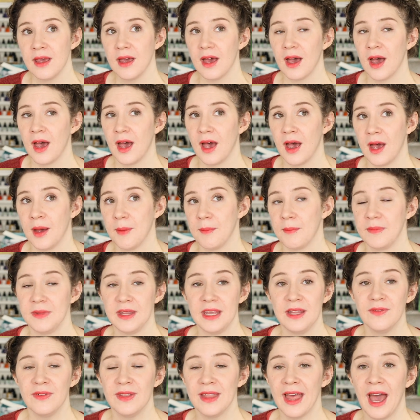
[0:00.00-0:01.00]
Um,
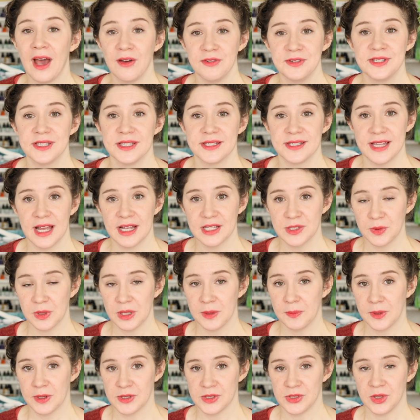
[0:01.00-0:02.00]
even houses, that's
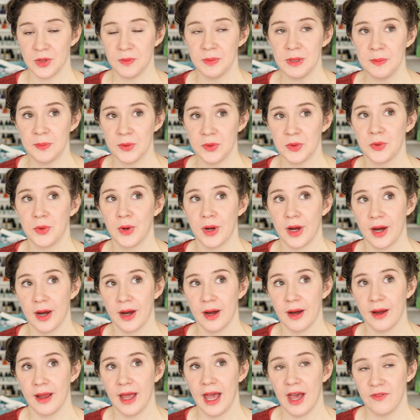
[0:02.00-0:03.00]
really personal. People who
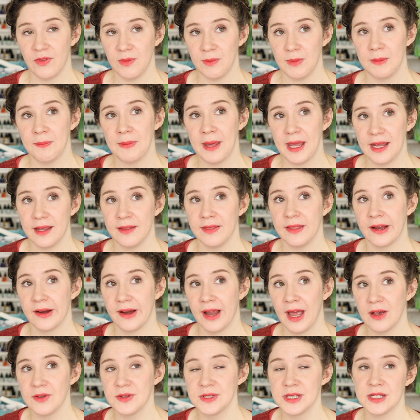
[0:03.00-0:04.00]
are having me paint their
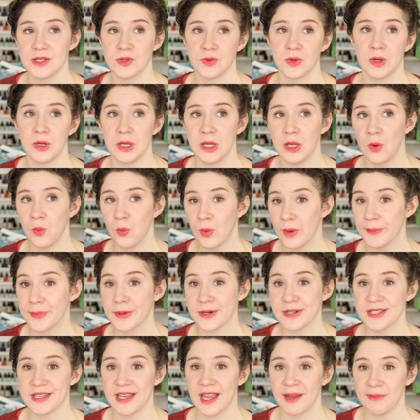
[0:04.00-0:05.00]
houses, or, you know, one
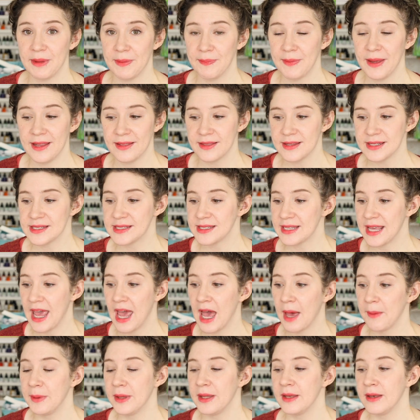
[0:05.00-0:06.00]
person had me paint this
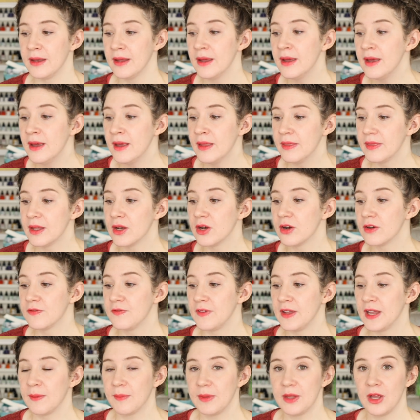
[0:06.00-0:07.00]
cabin that her
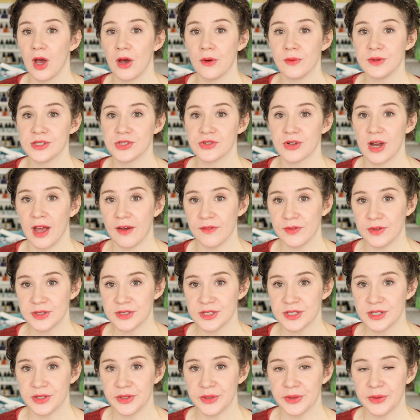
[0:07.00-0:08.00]
family always traveled
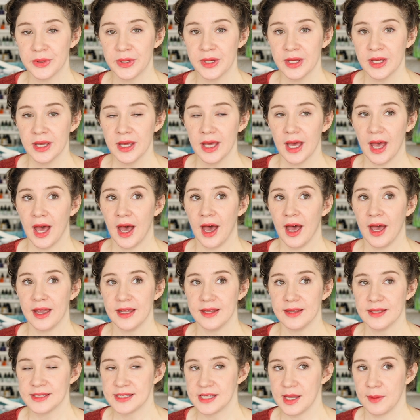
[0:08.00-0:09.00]
to uh,
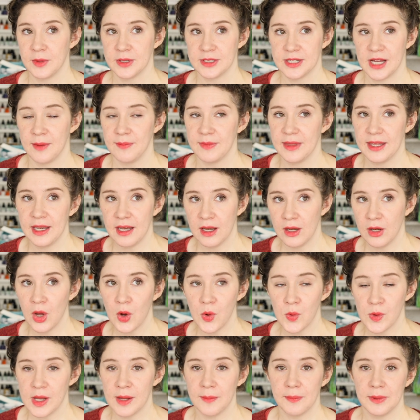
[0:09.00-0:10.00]
in the summertime. They didn't
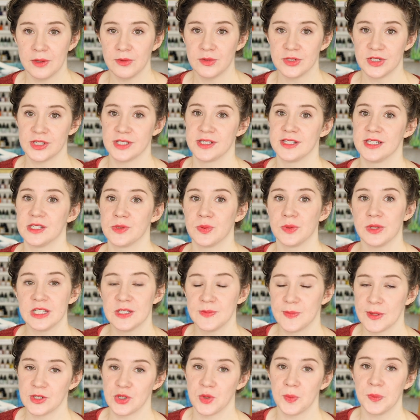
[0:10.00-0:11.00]
own it, but it was just this really
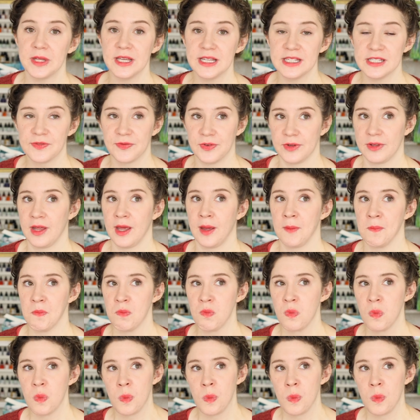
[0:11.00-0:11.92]
special place for them.